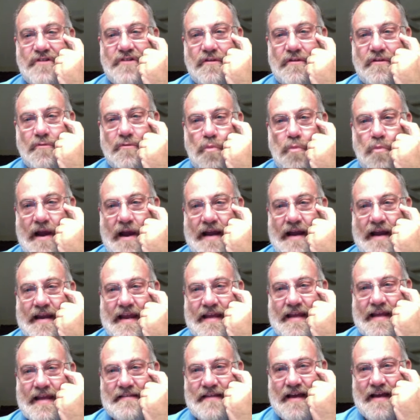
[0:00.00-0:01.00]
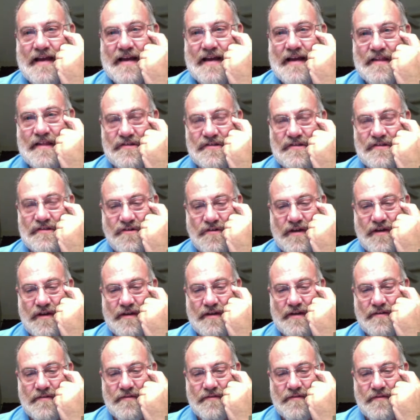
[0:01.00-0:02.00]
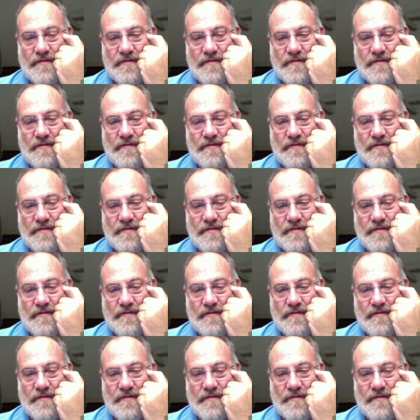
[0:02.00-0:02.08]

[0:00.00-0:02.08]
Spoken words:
on the right-hand side of the screen.